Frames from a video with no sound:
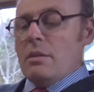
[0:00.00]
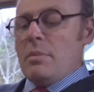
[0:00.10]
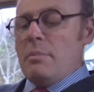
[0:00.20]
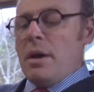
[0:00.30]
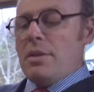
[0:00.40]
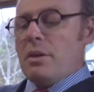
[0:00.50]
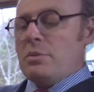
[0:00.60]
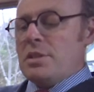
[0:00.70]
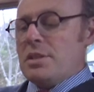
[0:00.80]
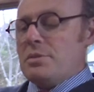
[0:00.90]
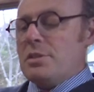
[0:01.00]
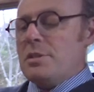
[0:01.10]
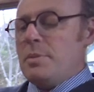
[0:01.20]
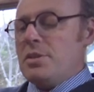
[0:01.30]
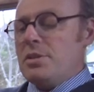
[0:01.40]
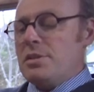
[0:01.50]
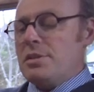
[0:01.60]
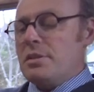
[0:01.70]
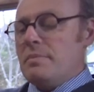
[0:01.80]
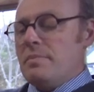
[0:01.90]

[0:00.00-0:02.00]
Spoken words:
My mother was still suspicious.